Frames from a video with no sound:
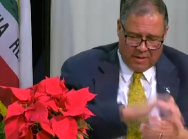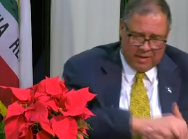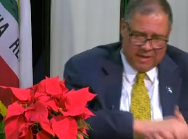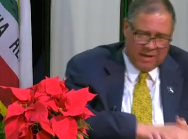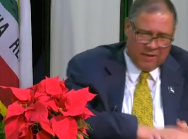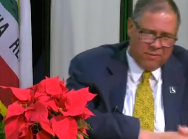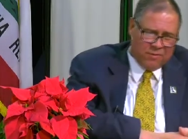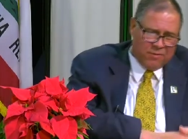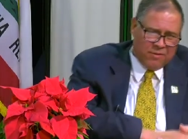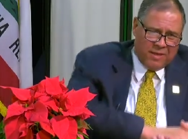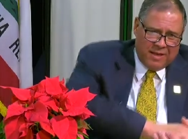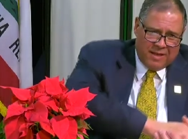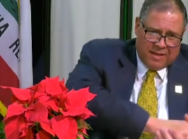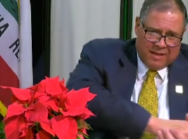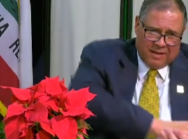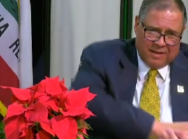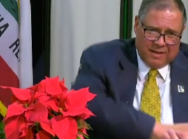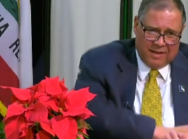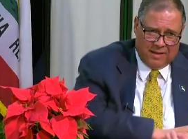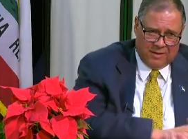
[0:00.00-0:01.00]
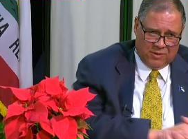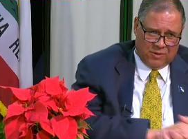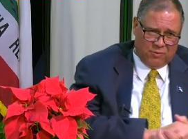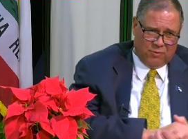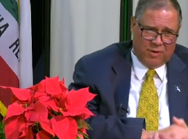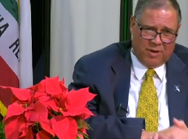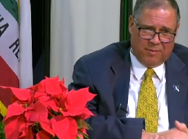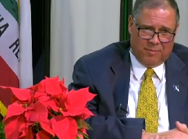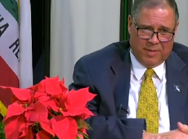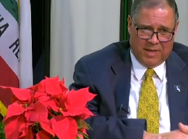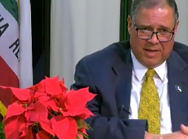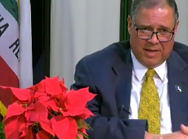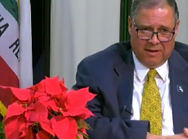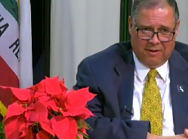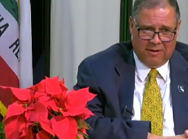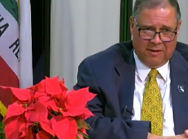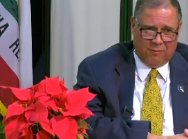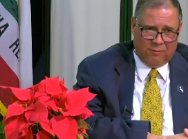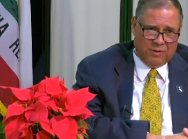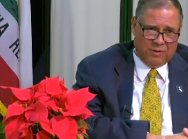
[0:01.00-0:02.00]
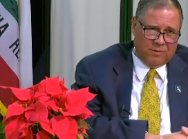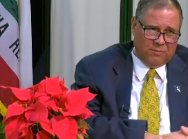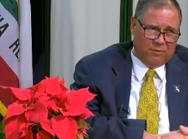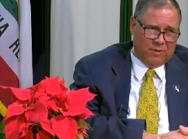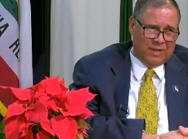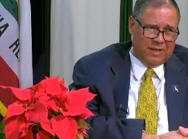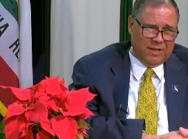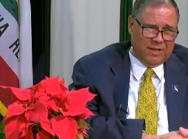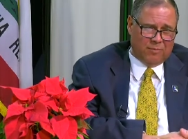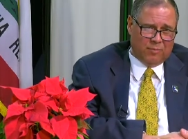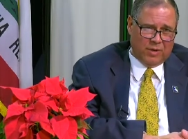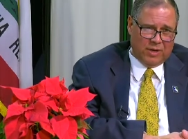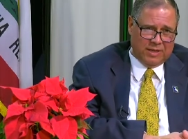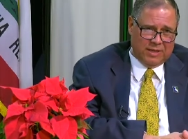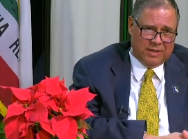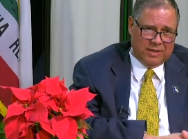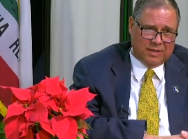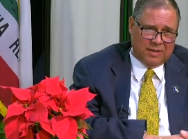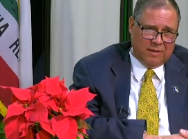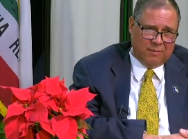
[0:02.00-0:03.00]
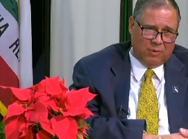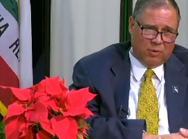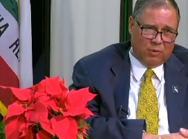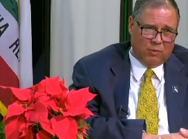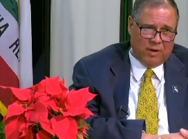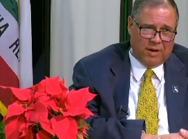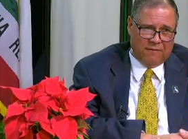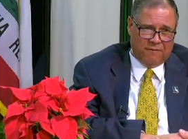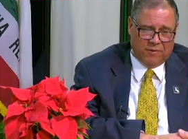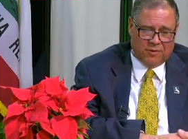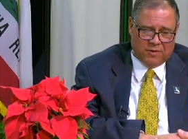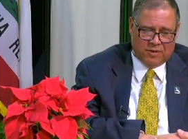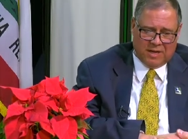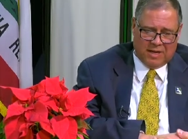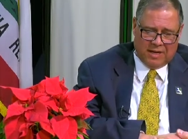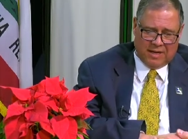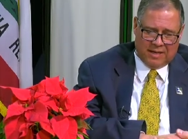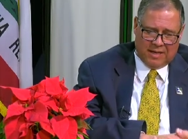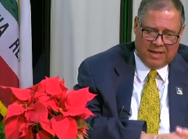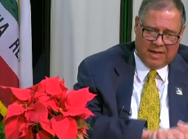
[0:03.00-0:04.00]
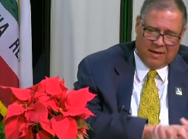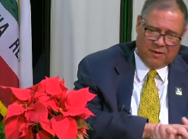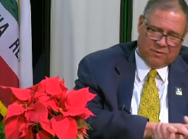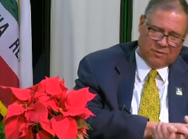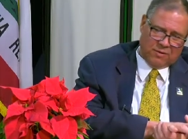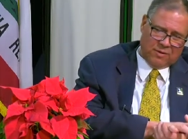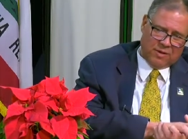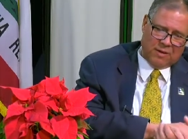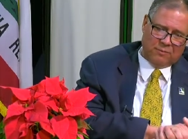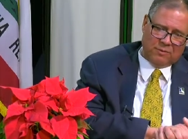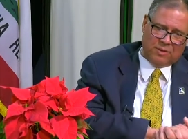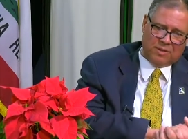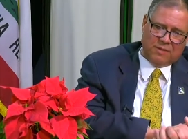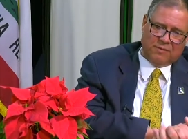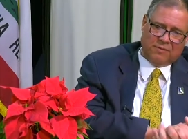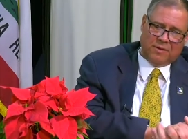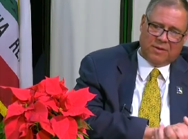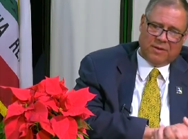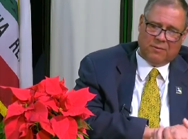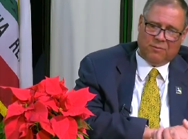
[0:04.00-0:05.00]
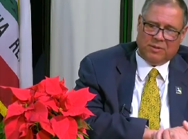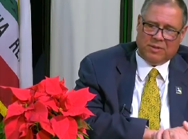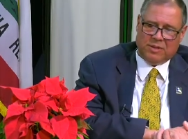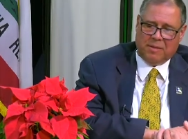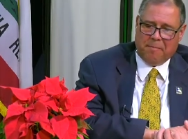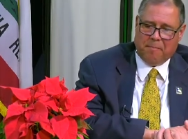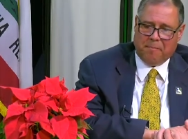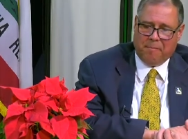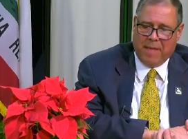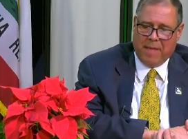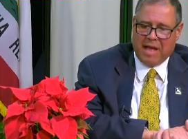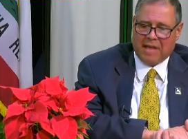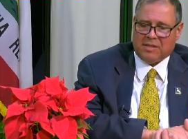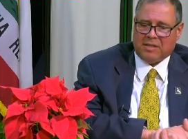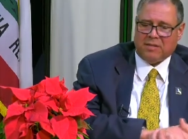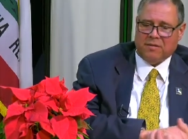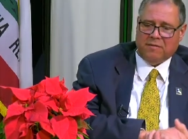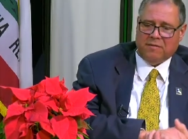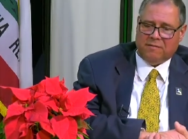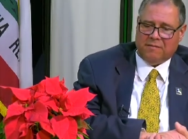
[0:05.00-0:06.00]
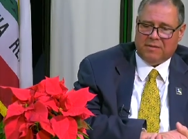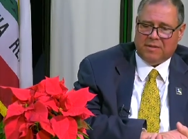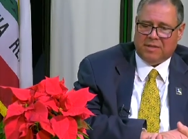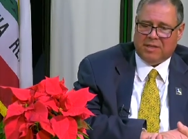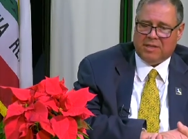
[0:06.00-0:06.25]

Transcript: the other thing that kind of struck me, and I, I wasn't really going to bring this up, but when I first got on council, that was different. There was a massive